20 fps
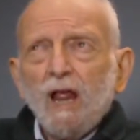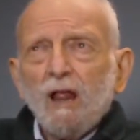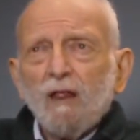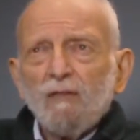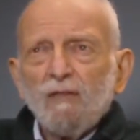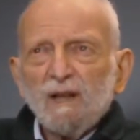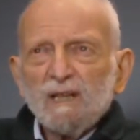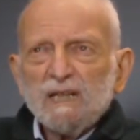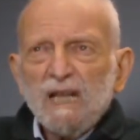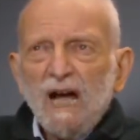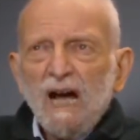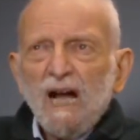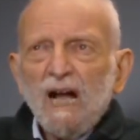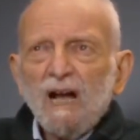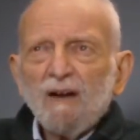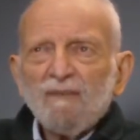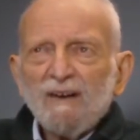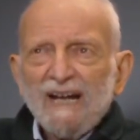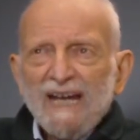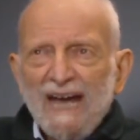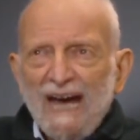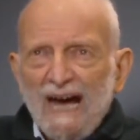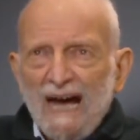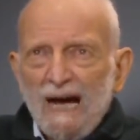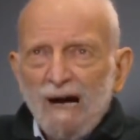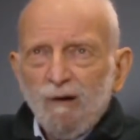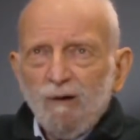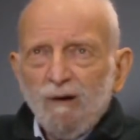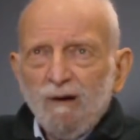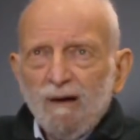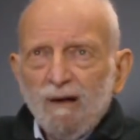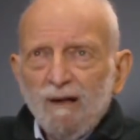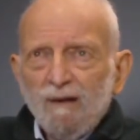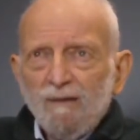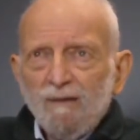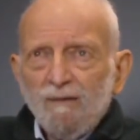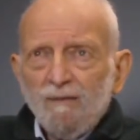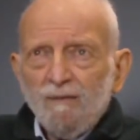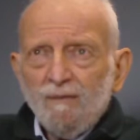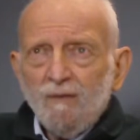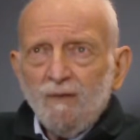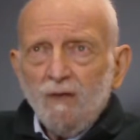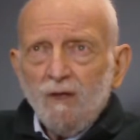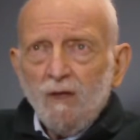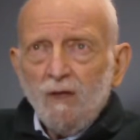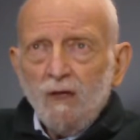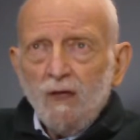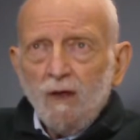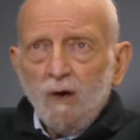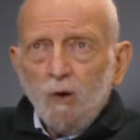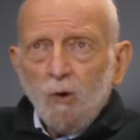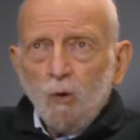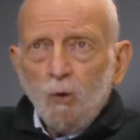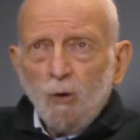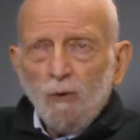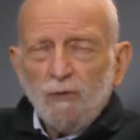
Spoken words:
the lung of a cow, or